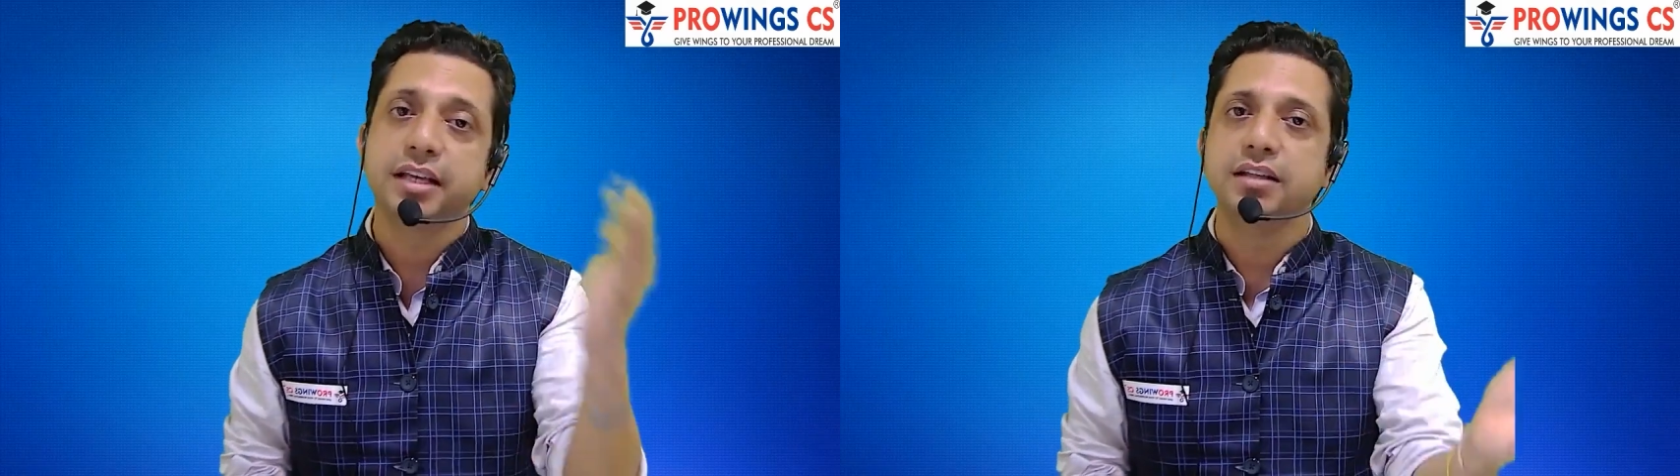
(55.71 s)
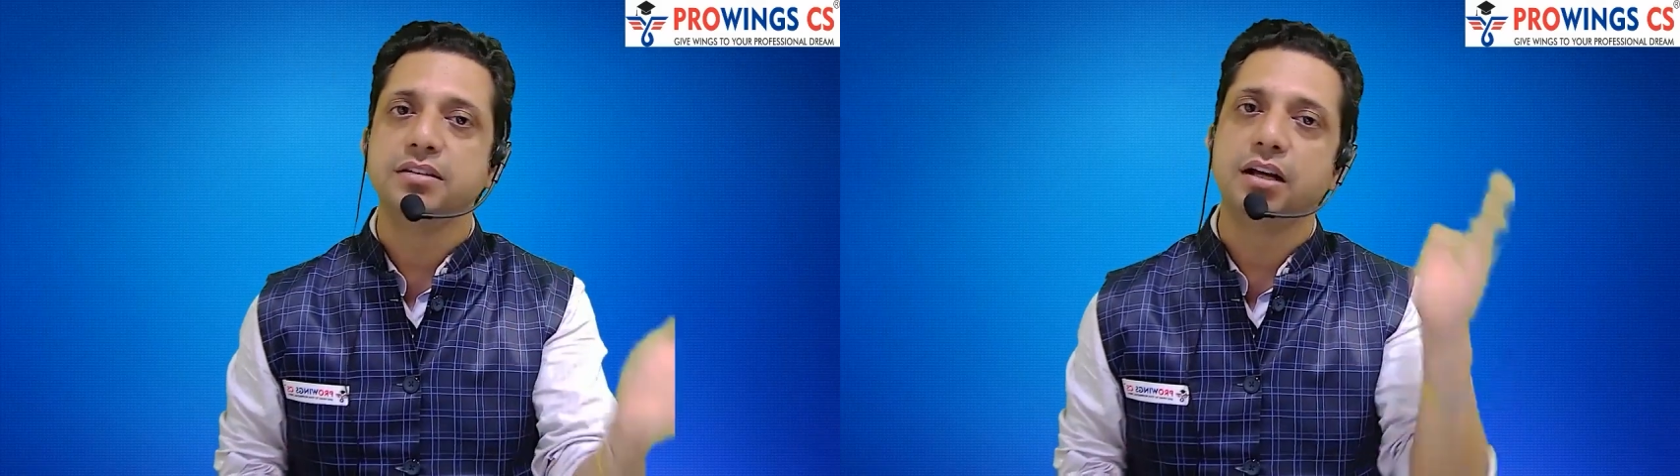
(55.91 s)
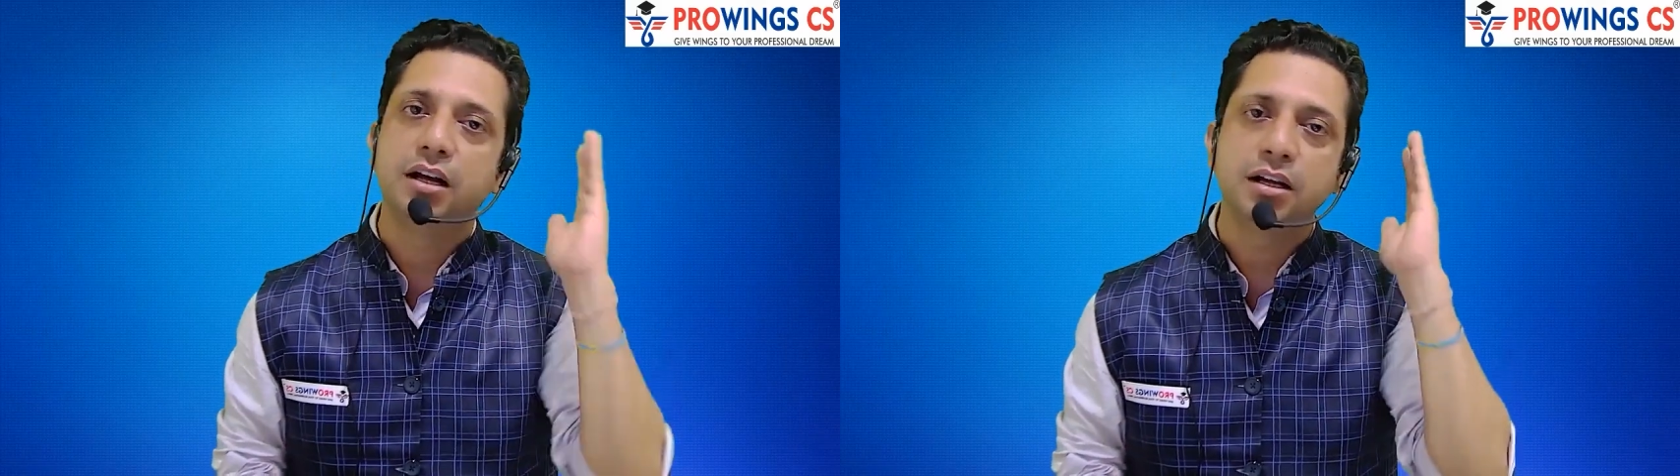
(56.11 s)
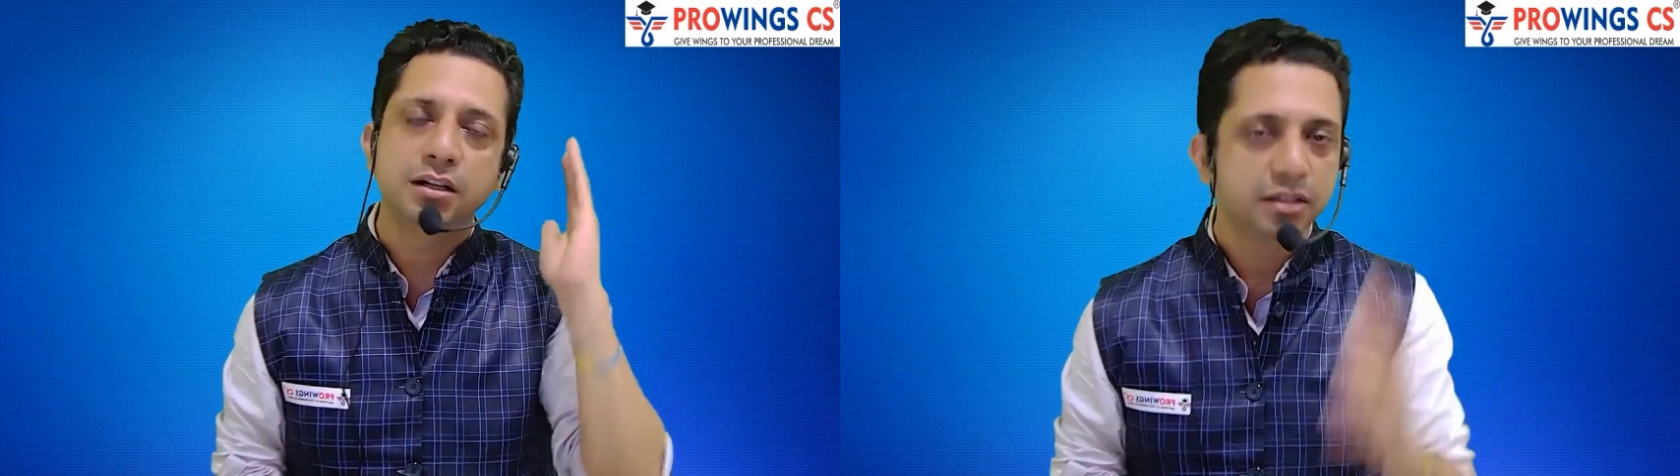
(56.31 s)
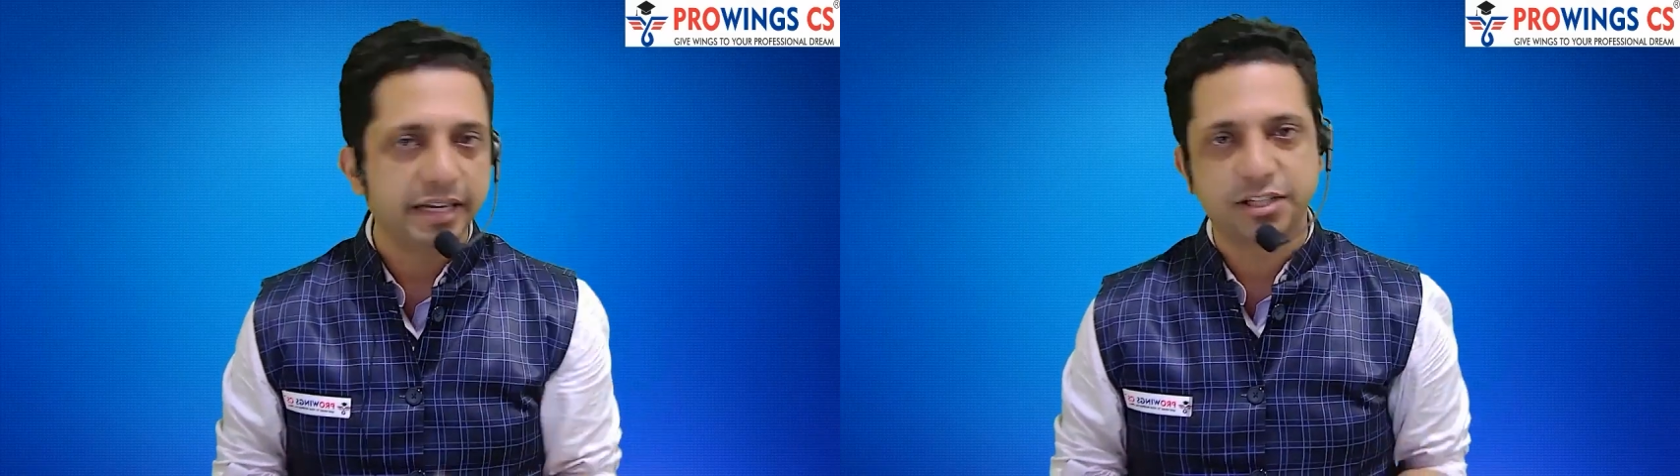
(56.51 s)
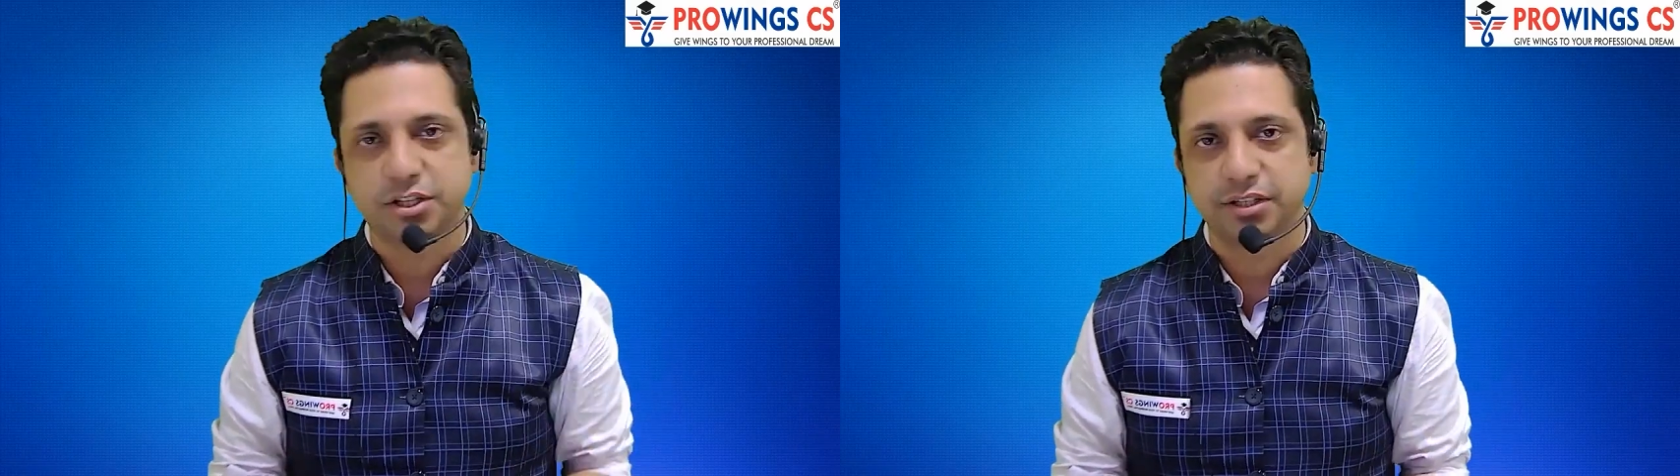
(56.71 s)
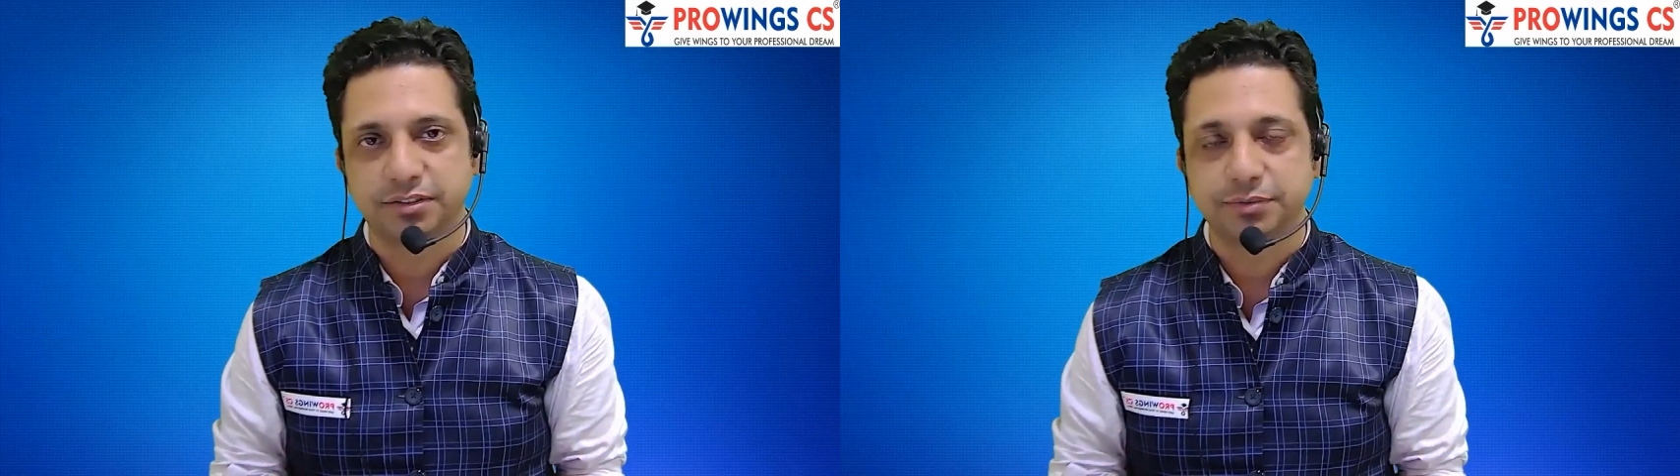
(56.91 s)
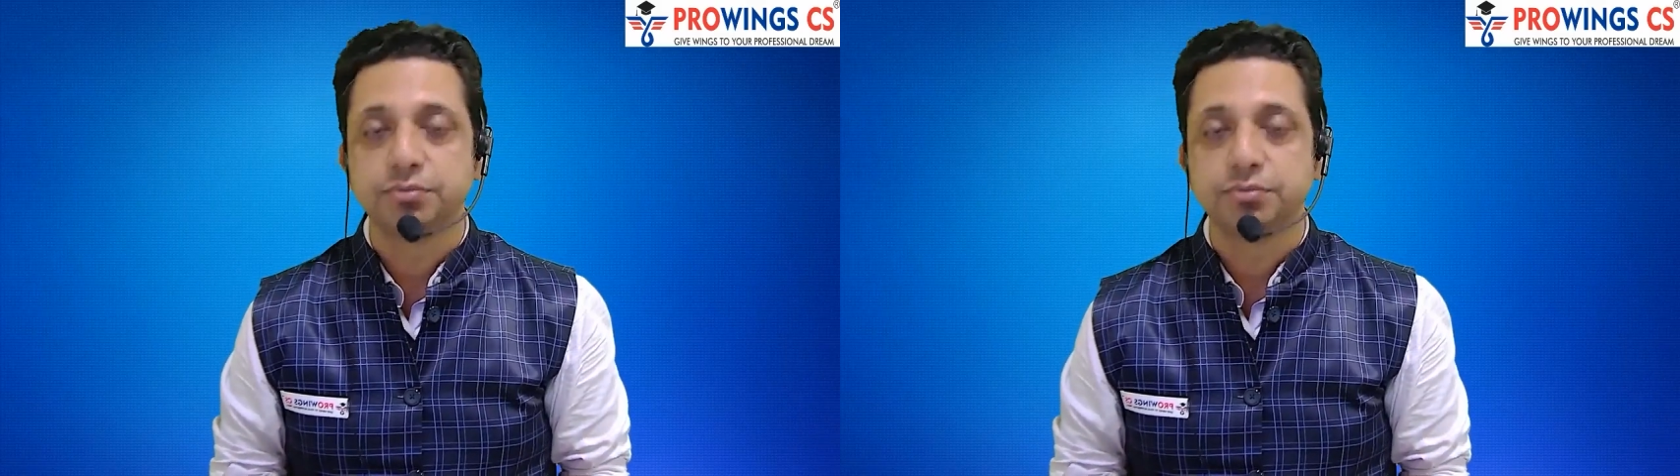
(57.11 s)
in the lectures.